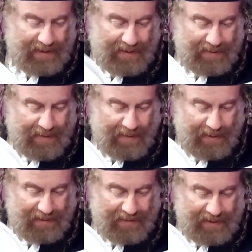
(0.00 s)
I don't remember
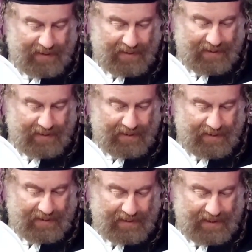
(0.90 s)
all of the
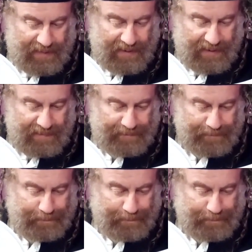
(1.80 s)
uh, chapter.